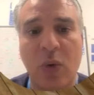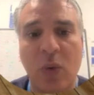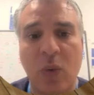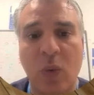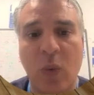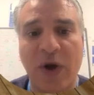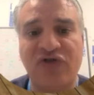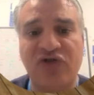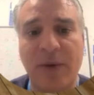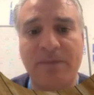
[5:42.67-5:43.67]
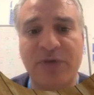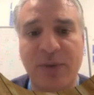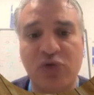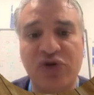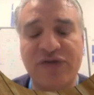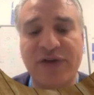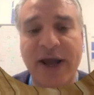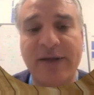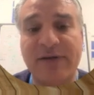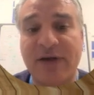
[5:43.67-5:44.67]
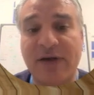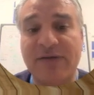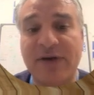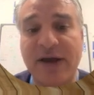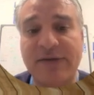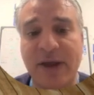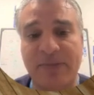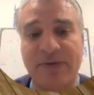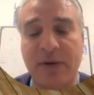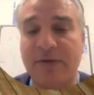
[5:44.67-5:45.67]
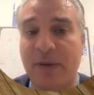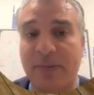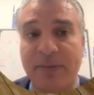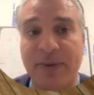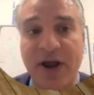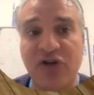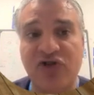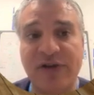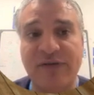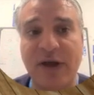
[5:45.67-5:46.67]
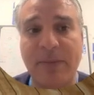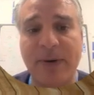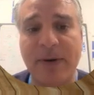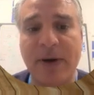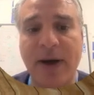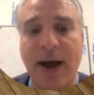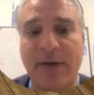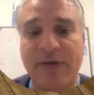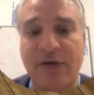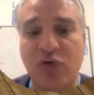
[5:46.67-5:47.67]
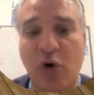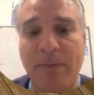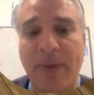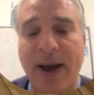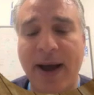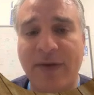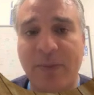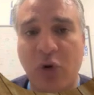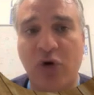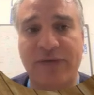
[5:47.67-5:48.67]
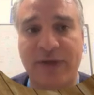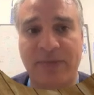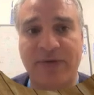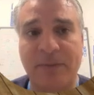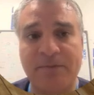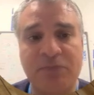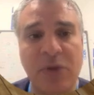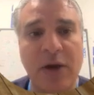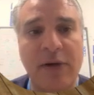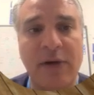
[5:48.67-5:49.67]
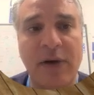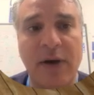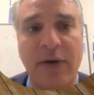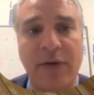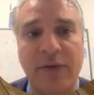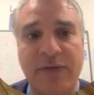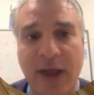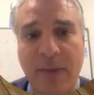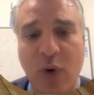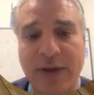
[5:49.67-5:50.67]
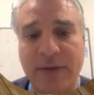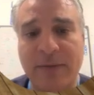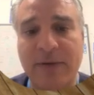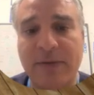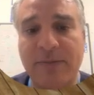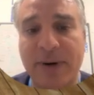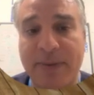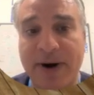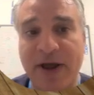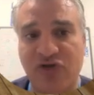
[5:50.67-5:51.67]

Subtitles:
which demonstrates the 3 steps, the preparation step and the stop and block steps. Step 1, preparation.